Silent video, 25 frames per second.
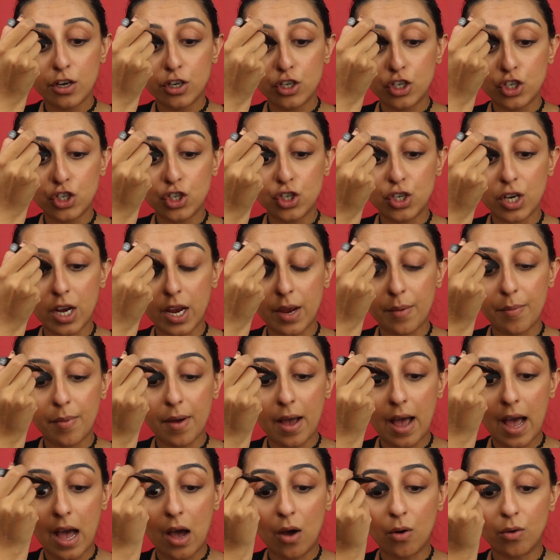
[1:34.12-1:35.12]
shape
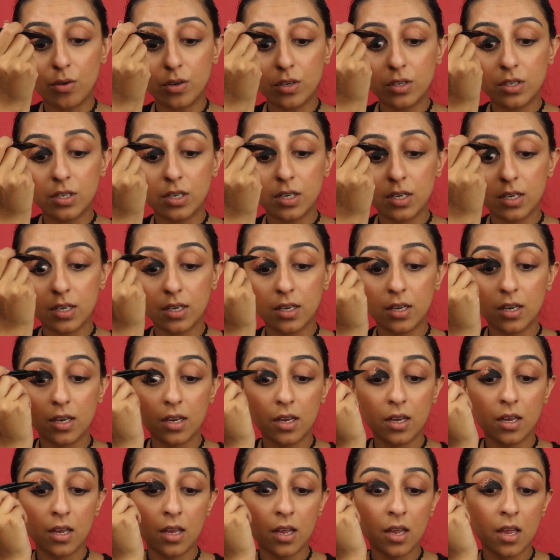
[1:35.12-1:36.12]
out
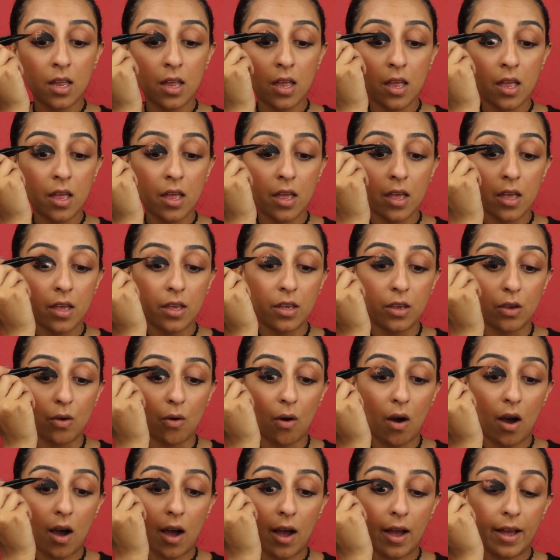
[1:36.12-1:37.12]

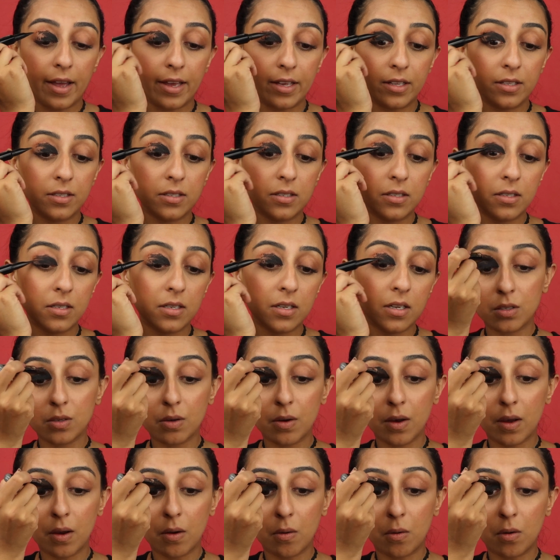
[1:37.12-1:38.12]
your eyes. Just
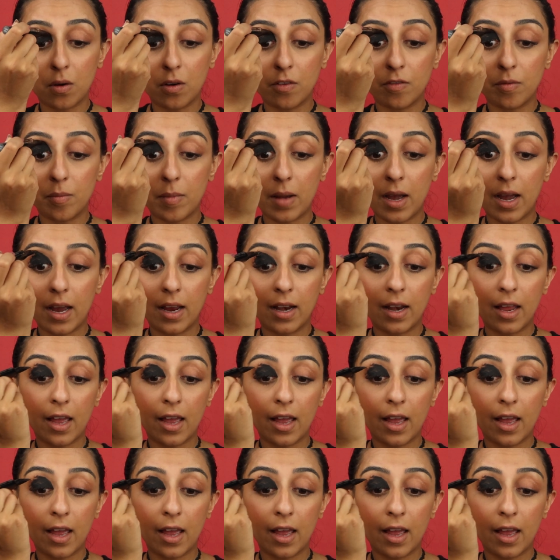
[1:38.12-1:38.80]
going all over my